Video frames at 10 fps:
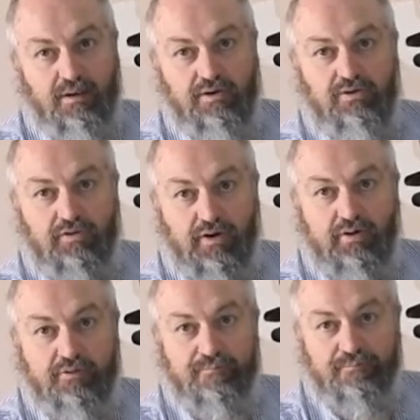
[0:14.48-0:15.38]

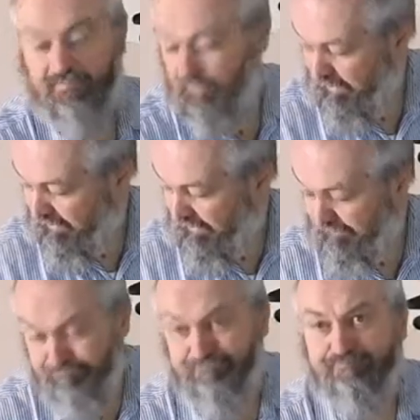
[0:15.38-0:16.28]
so if
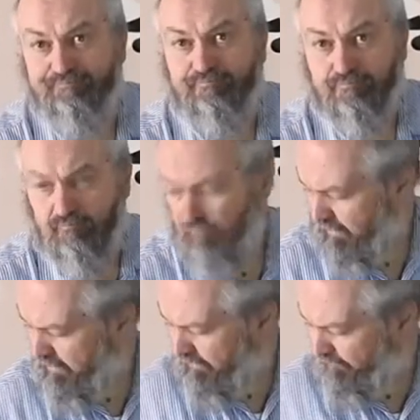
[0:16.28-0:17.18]

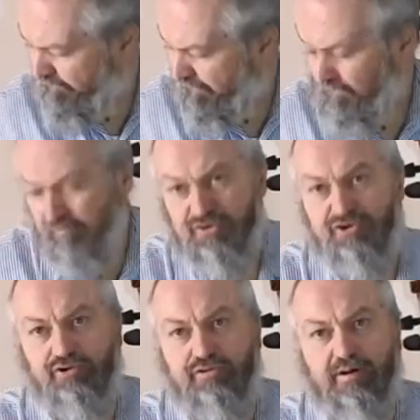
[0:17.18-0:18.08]
I've got my
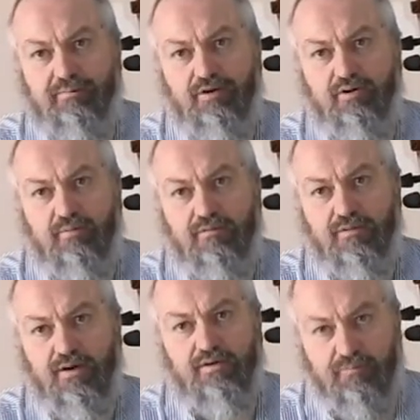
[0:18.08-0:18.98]
tuner app here on my
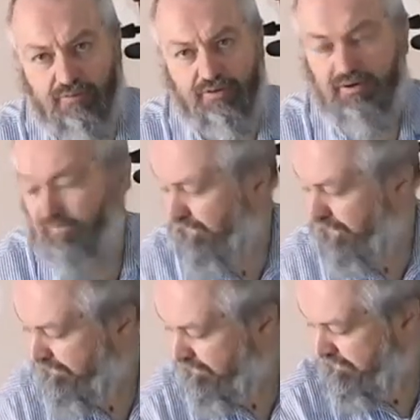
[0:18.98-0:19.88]
phone, I'm looking at
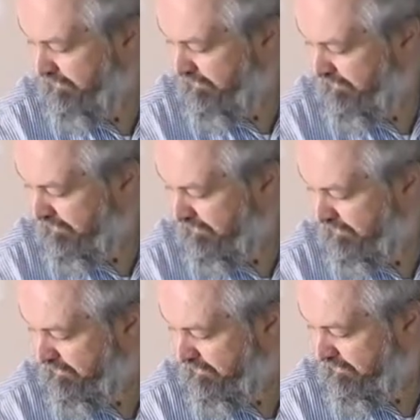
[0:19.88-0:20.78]
that,
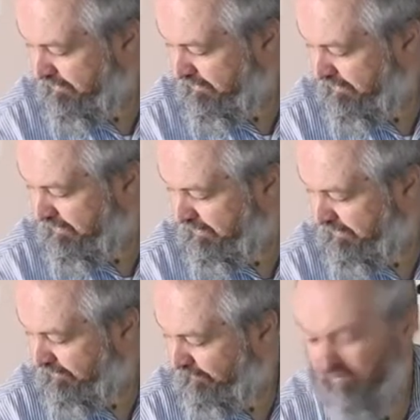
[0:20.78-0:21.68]
and I
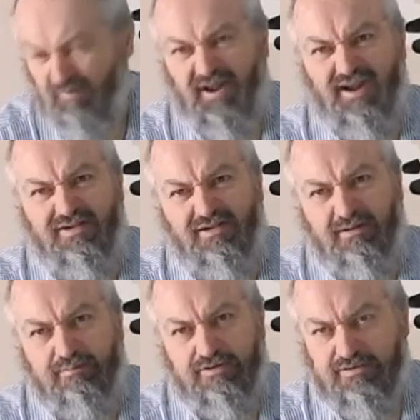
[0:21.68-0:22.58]
can see my A's a
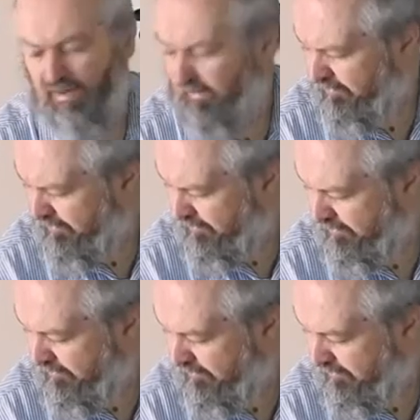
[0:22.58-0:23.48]
little bit sharp,
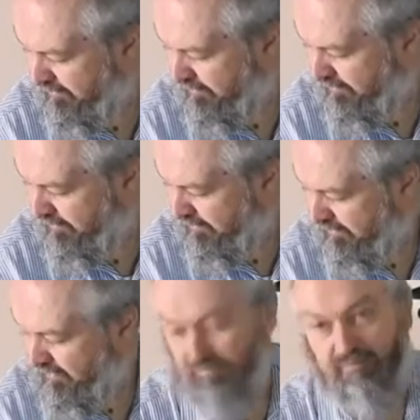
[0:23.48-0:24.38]

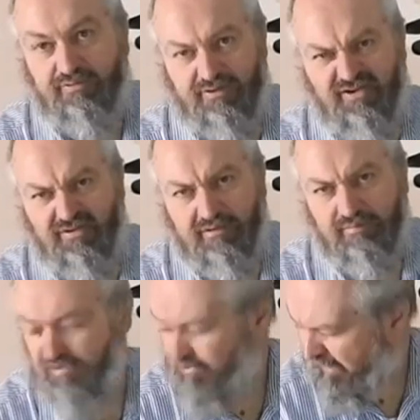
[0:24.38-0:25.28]
or D's a little
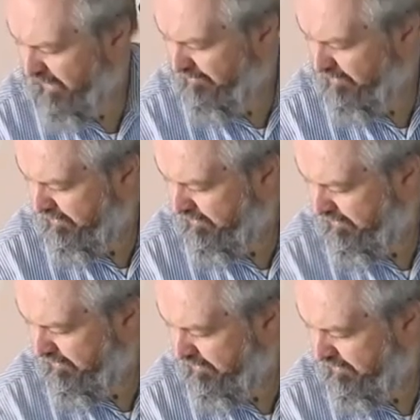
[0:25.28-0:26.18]
bit sharp,
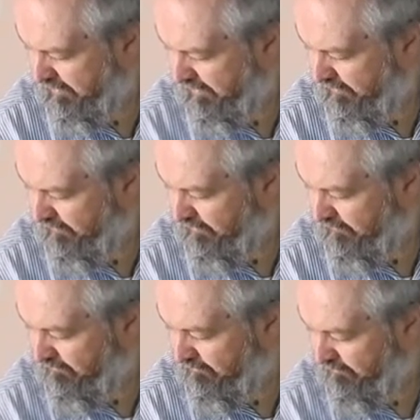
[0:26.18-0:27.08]

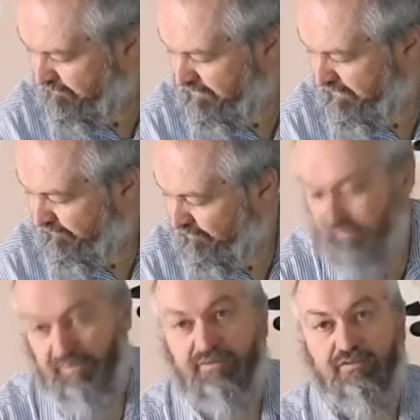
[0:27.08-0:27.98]
ooh, G's
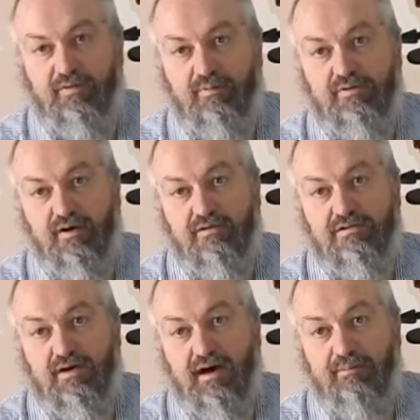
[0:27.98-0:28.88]
almost a semitone
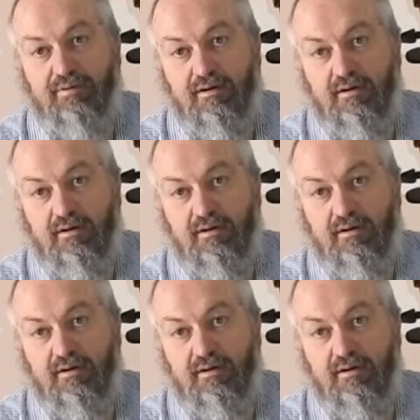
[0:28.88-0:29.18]
sharp.